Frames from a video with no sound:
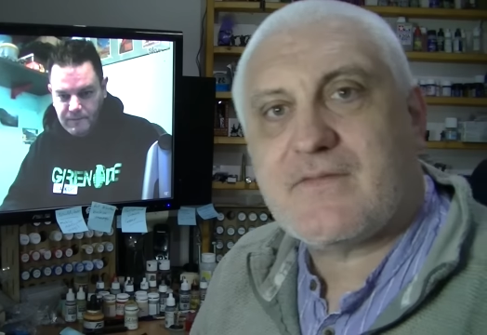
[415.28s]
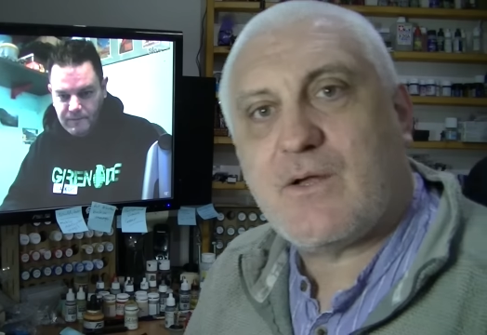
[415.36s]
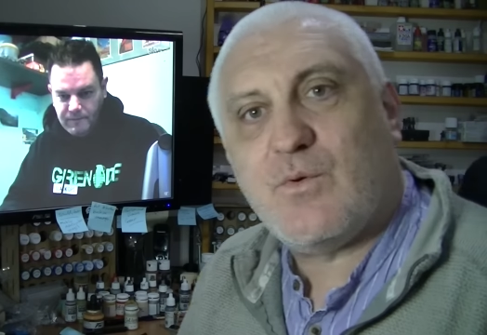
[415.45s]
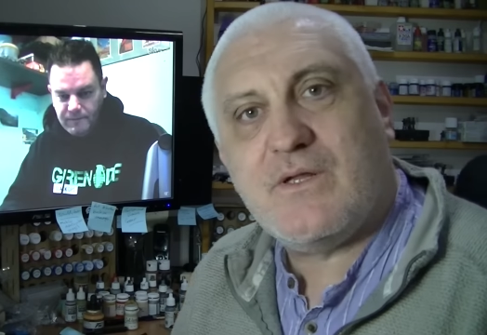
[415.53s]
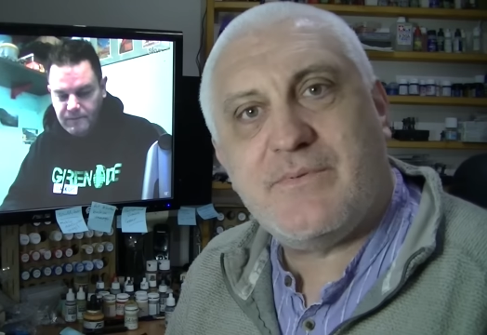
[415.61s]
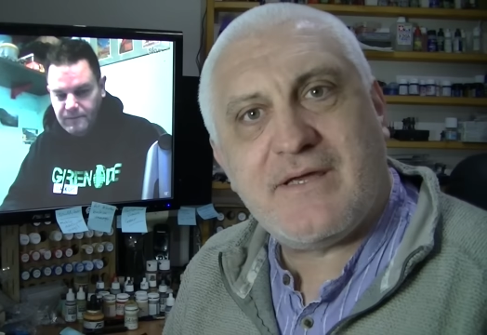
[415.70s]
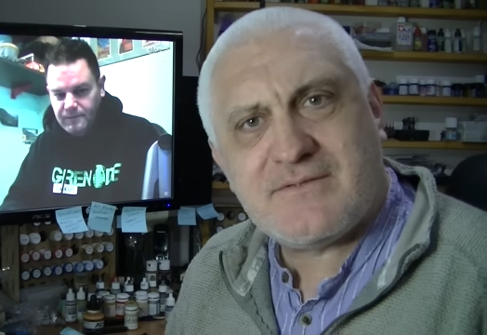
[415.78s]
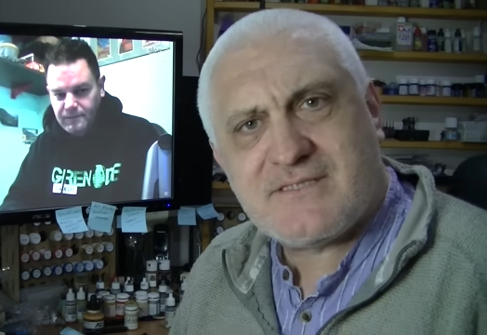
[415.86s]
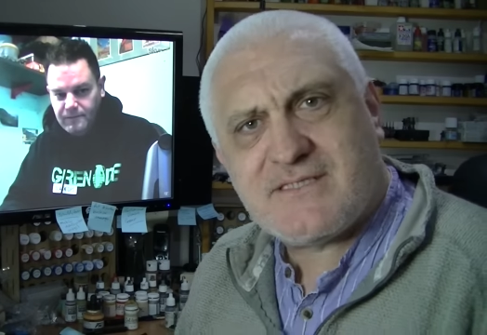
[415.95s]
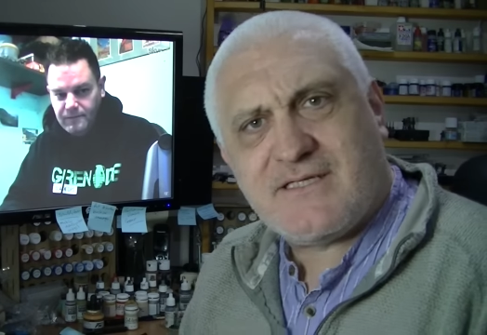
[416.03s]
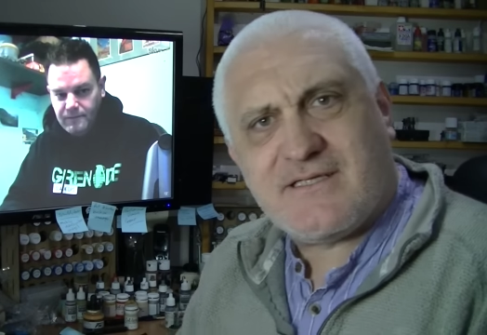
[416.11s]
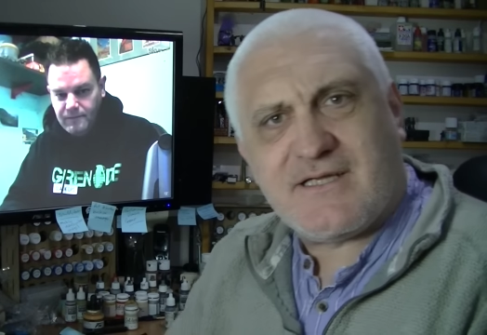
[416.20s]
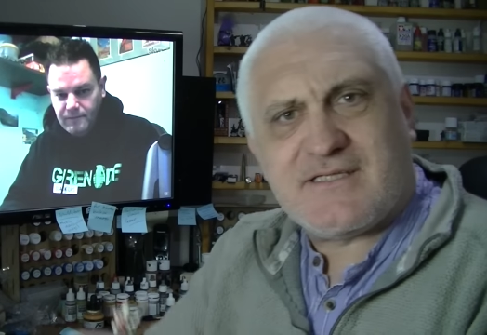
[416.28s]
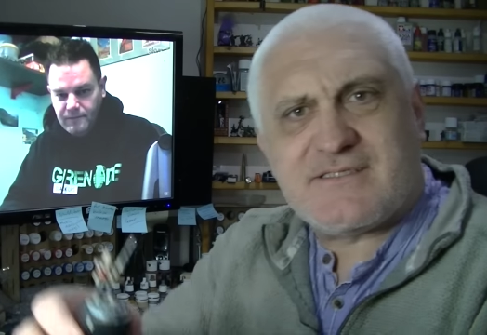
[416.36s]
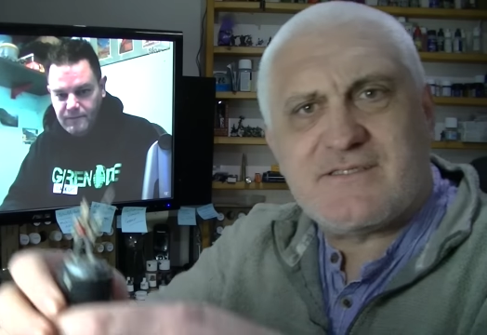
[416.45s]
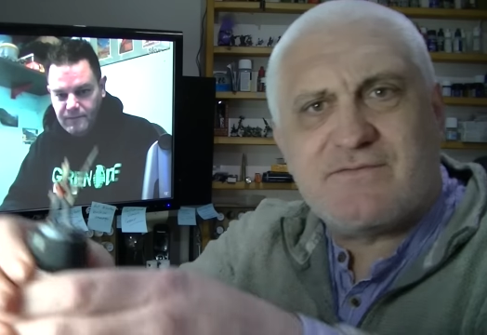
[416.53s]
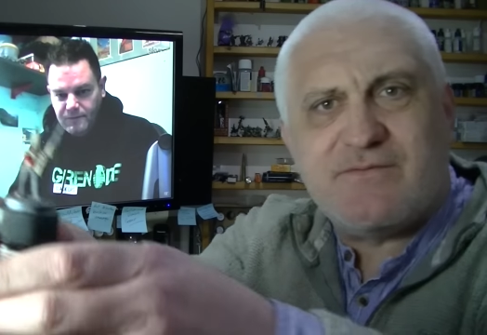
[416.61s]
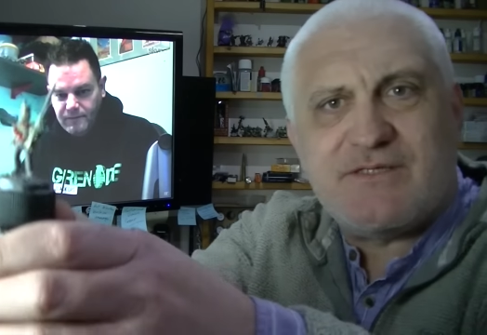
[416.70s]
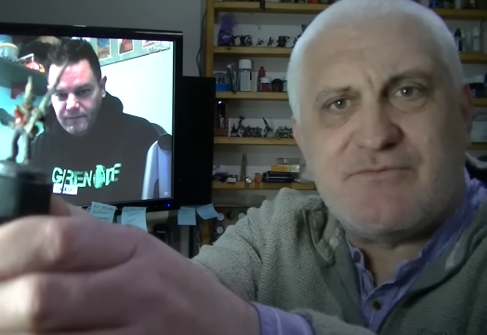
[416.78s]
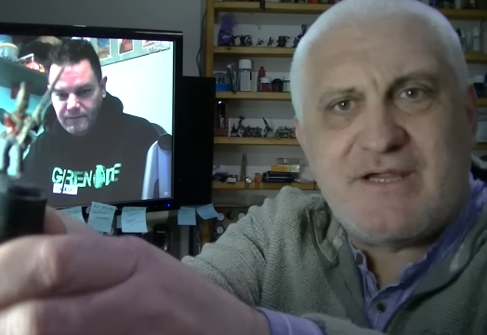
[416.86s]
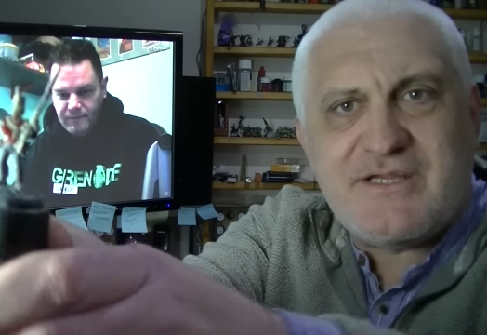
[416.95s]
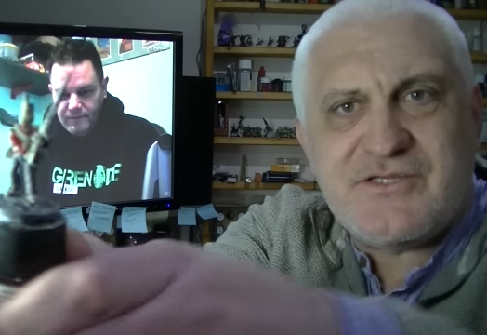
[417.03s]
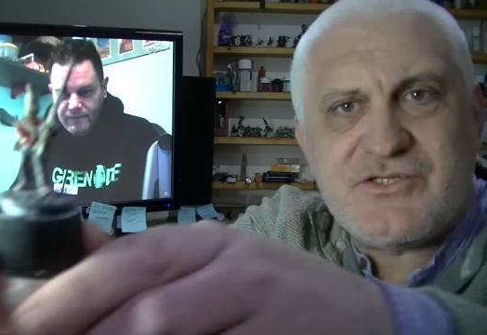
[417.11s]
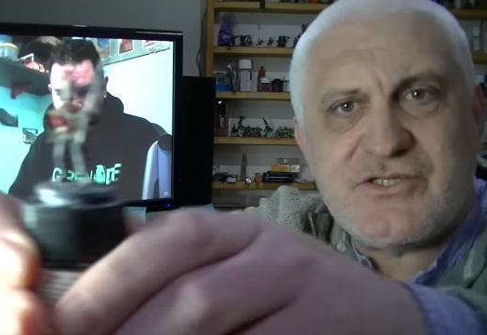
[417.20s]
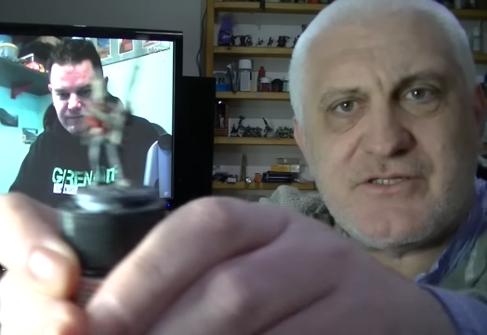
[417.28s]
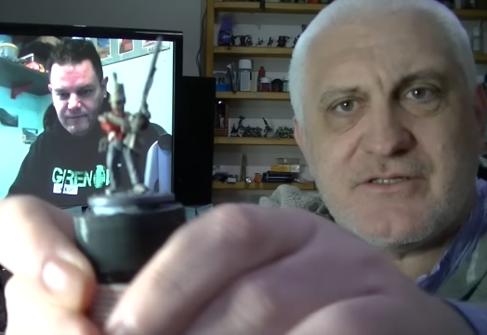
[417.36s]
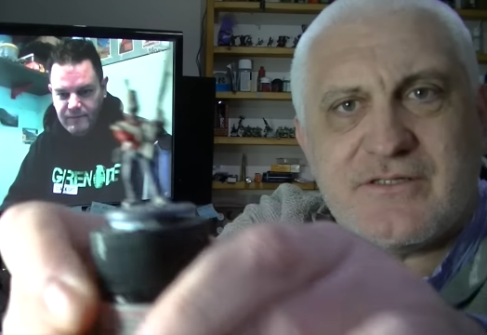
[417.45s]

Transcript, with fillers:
Speaker 1: will you be able to see this from this range?